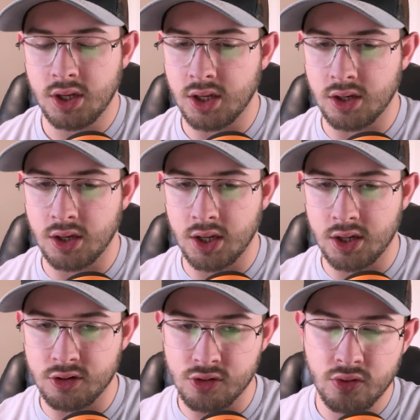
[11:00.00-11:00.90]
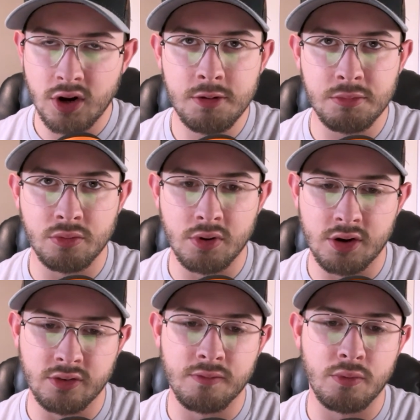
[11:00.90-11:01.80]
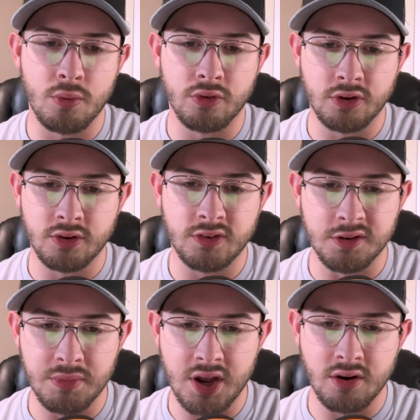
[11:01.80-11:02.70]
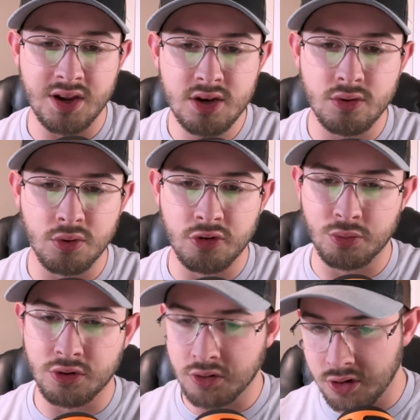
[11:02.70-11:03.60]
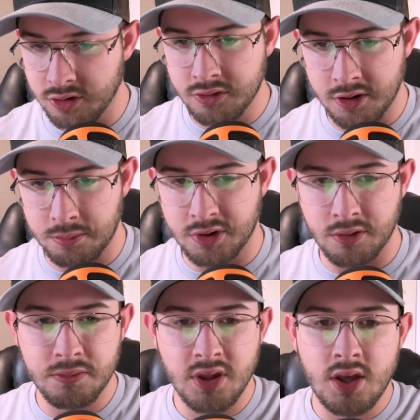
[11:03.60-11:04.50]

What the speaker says: And your treadmill run is, of course, going to sync better indoors when you're on a treadmill,